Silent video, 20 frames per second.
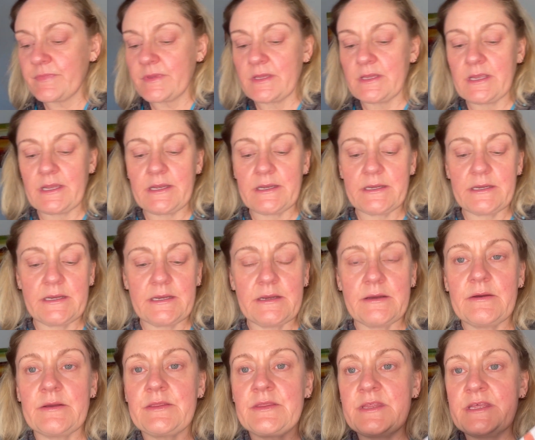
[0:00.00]

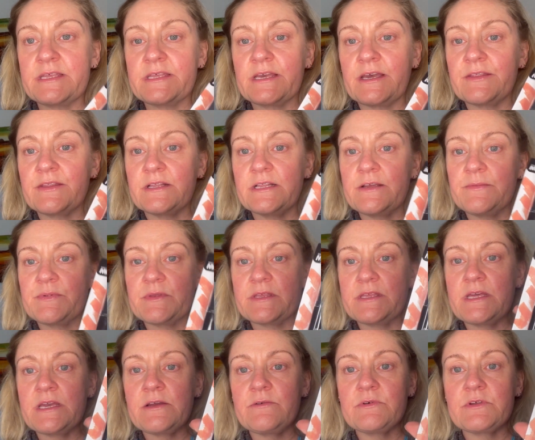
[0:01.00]
This other
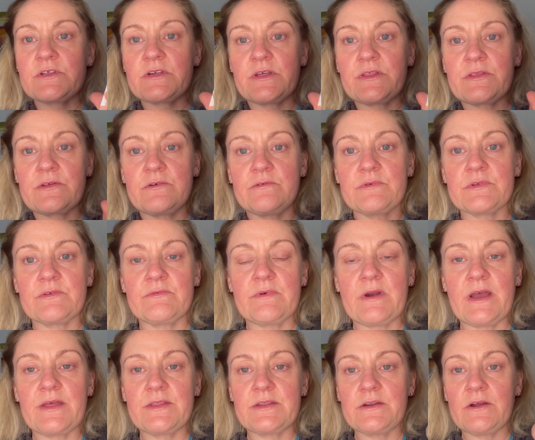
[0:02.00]
lipstick, which I thought was
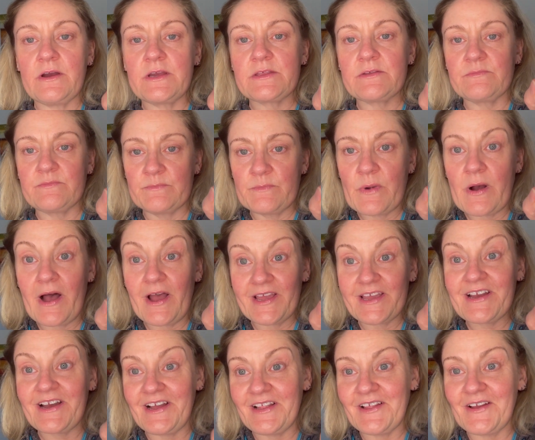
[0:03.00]
rather nice, my
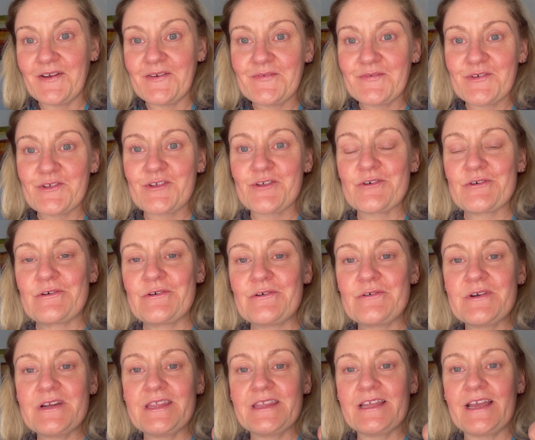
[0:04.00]
colour for sure,
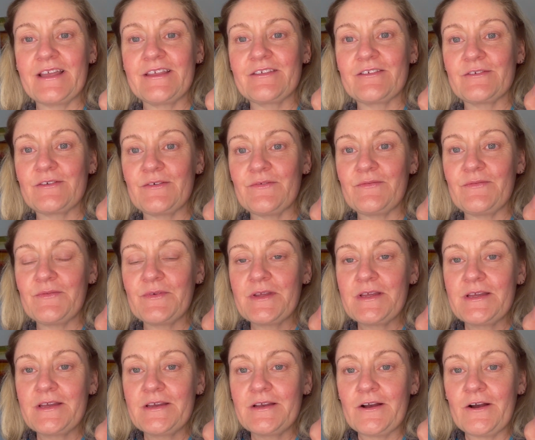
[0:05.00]
in that sort of
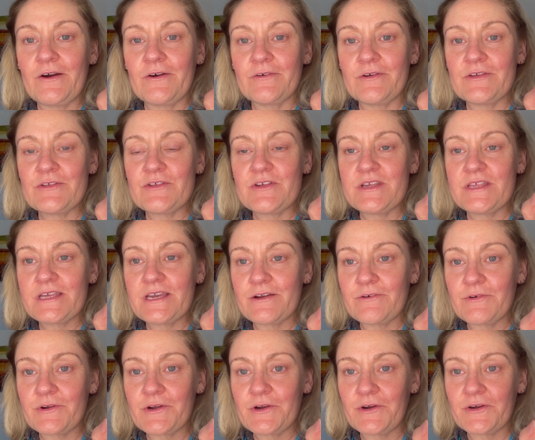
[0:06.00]
orangey
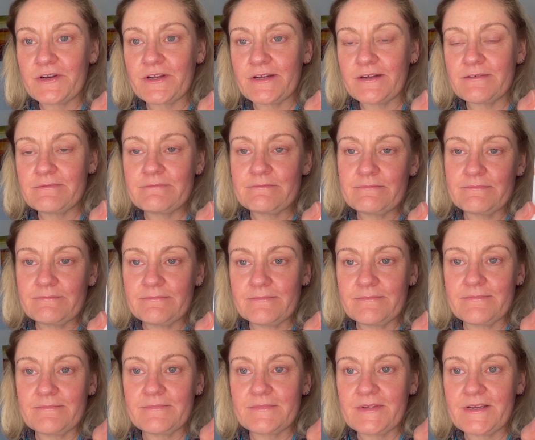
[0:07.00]
terracotta
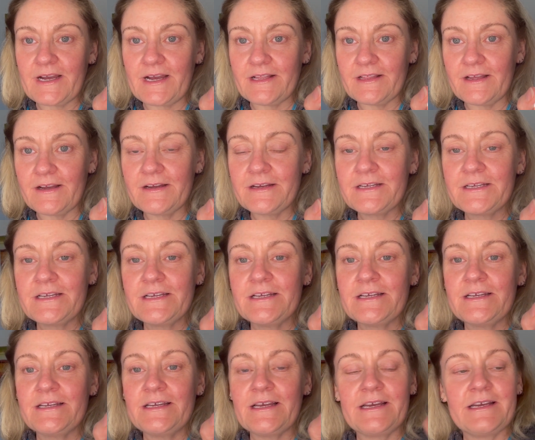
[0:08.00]
colour.
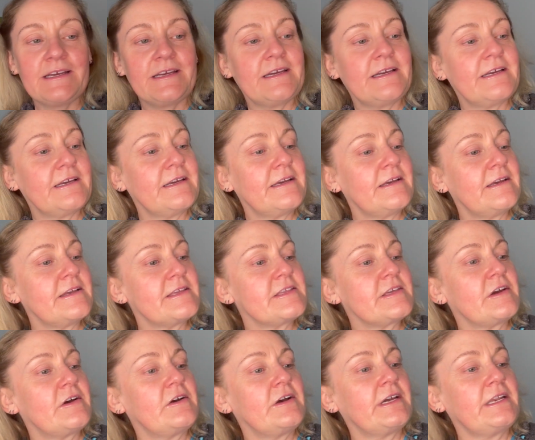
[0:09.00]

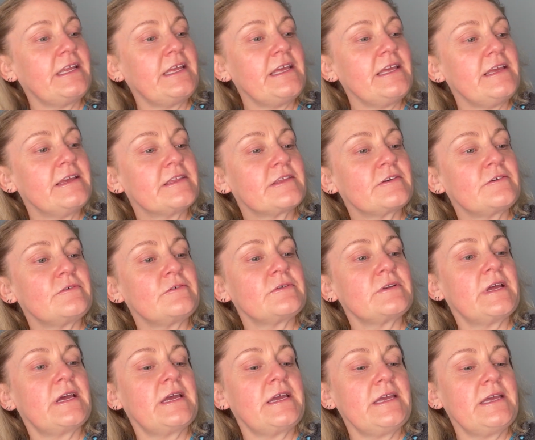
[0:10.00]
It's called
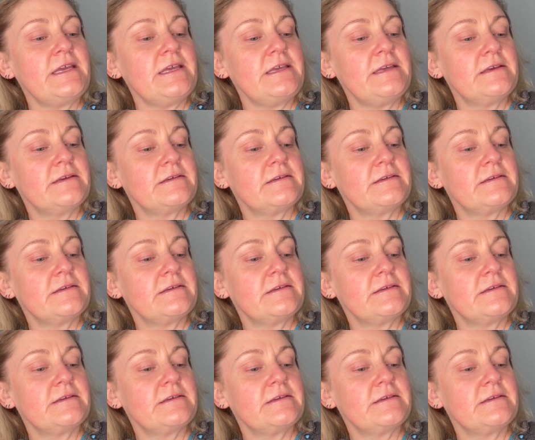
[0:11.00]
a